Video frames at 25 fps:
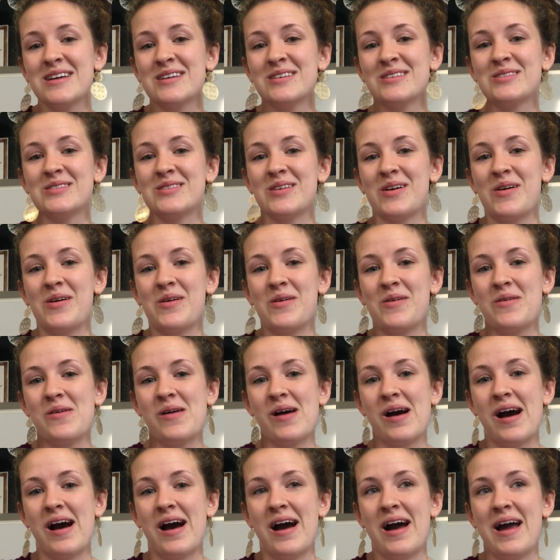So
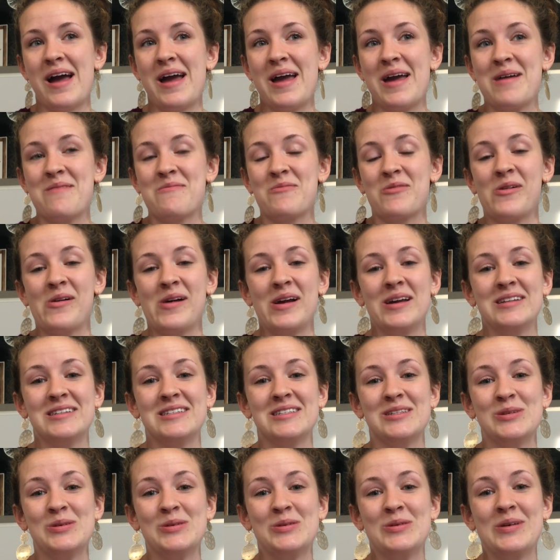I am going
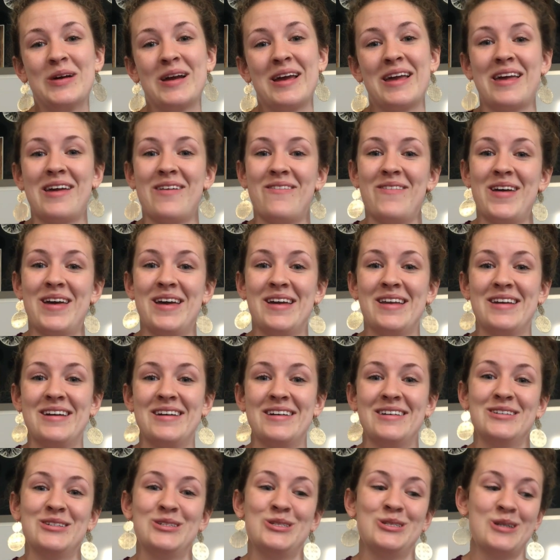to give it
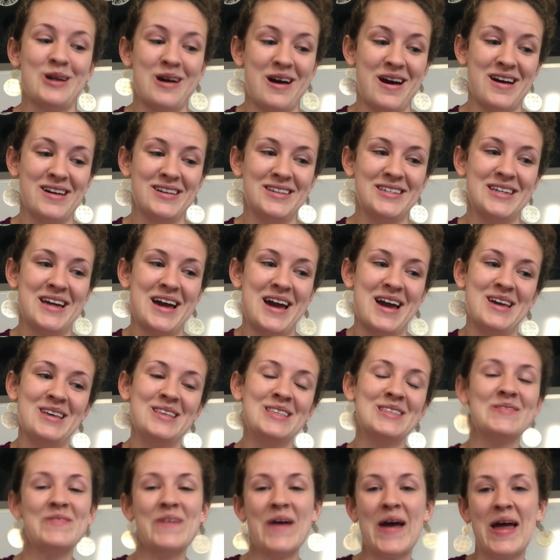a shot. I
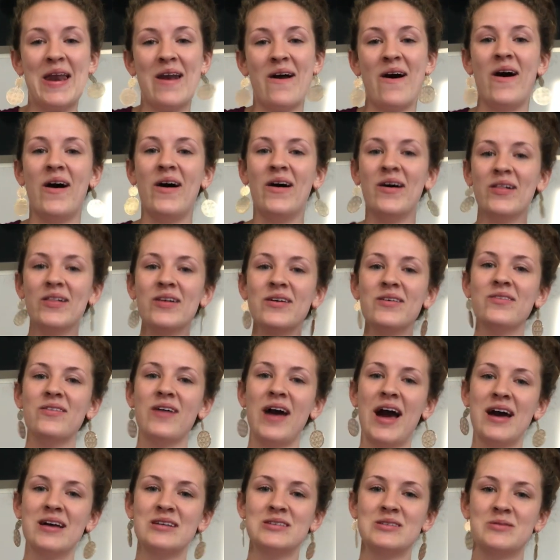spent all of
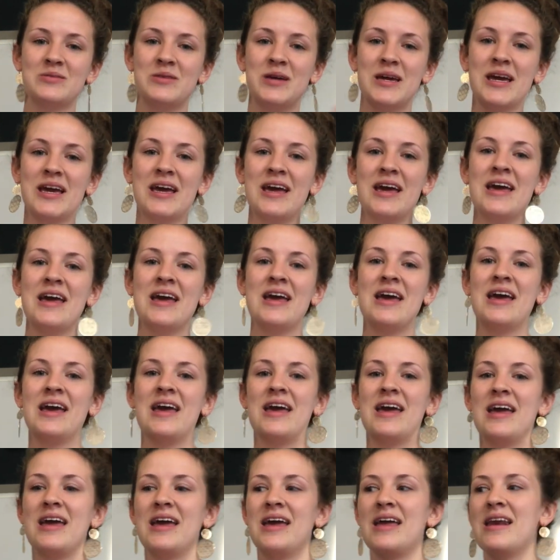last week
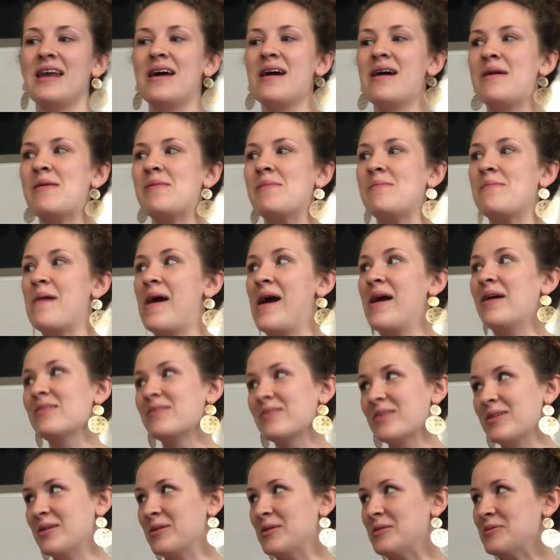in my
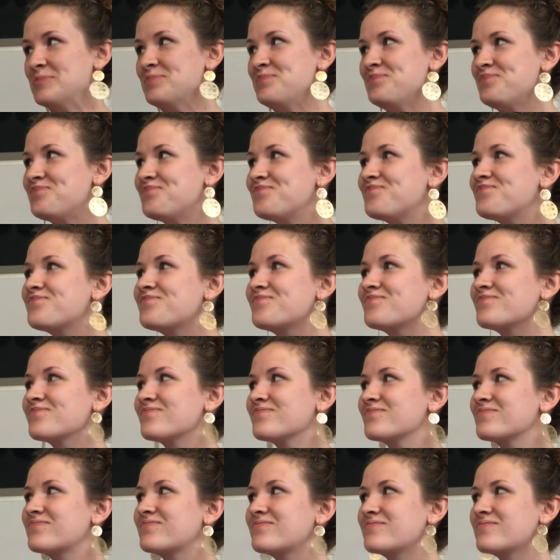room
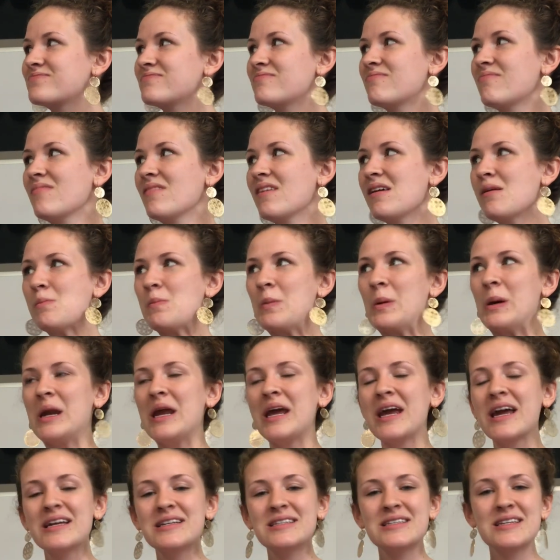
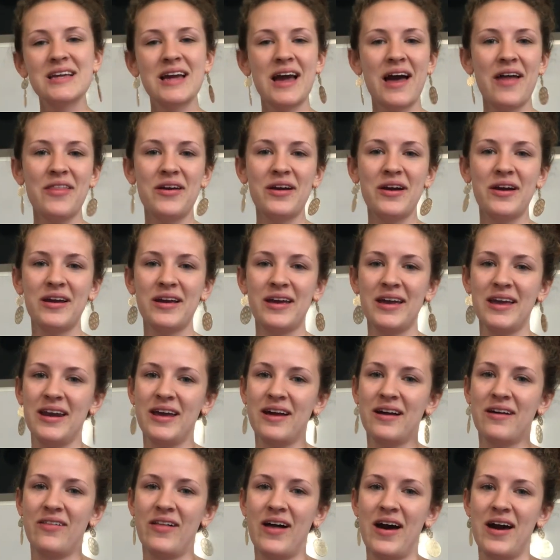putting it together,
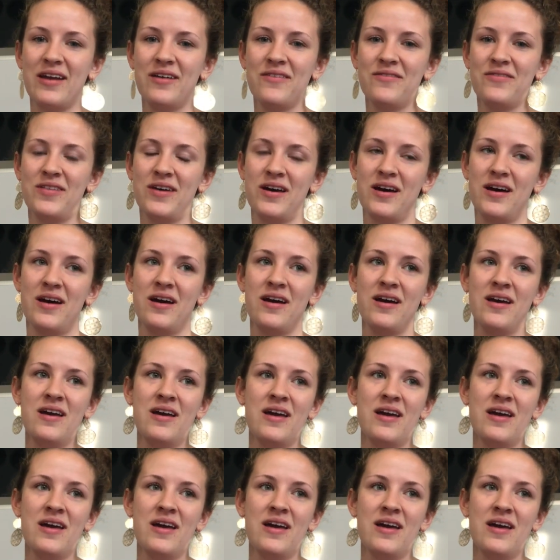getting a lot of the